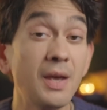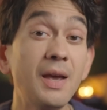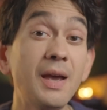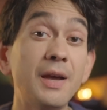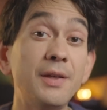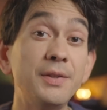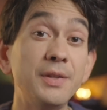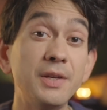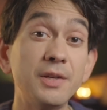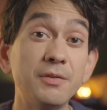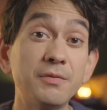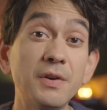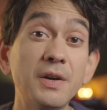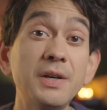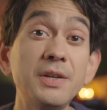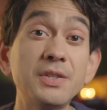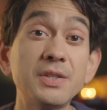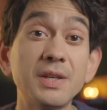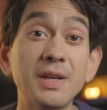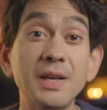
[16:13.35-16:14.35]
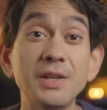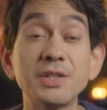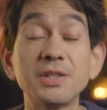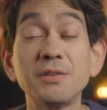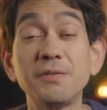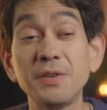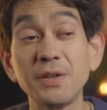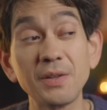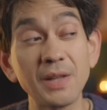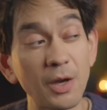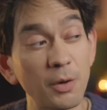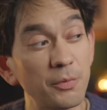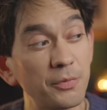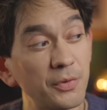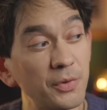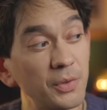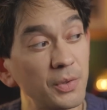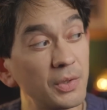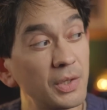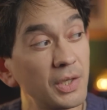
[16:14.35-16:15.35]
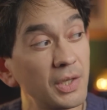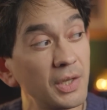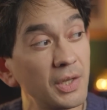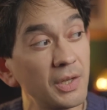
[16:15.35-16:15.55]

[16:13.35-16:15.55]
and the advisor gets to feel helpful